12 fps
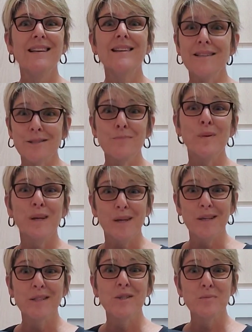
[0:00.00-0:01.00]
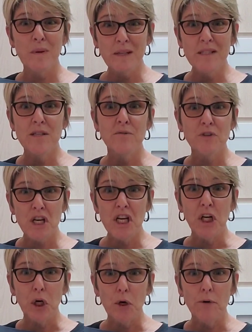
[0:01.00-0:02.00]
It has been an expensive
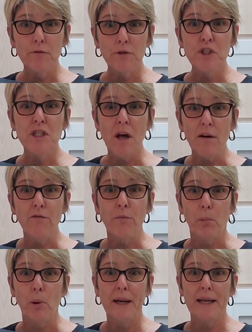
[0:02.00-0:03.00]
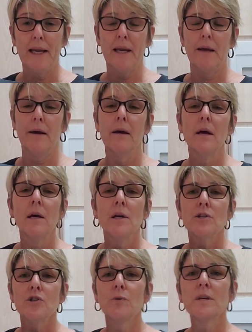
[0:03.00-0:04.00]
year for stuff breaking.
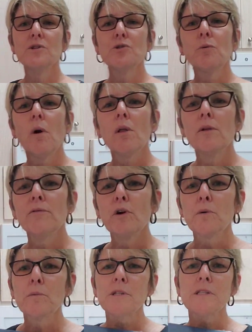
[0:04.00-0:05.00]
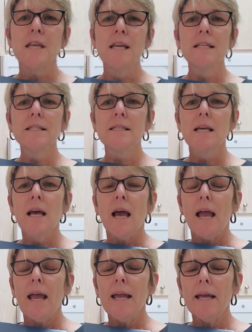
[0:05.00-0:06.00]
So these are all of our receipts,
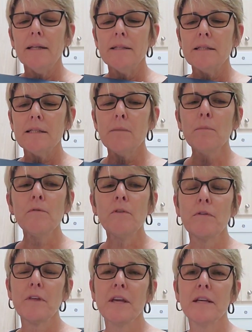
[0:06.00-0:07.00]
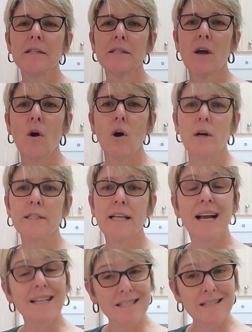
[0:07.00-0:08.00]
and some of the things are
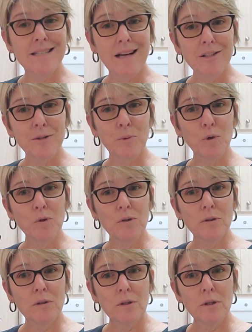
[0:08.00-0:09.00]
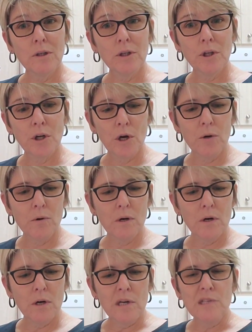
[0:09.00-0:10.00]
tax deductible, you know?
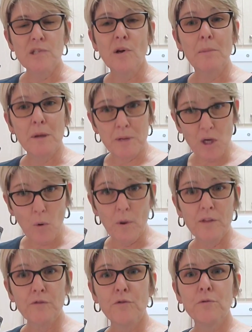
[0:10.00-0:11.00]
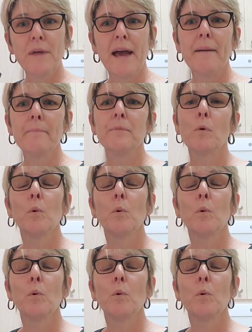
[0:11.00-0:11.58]
So I'm going to be going through that.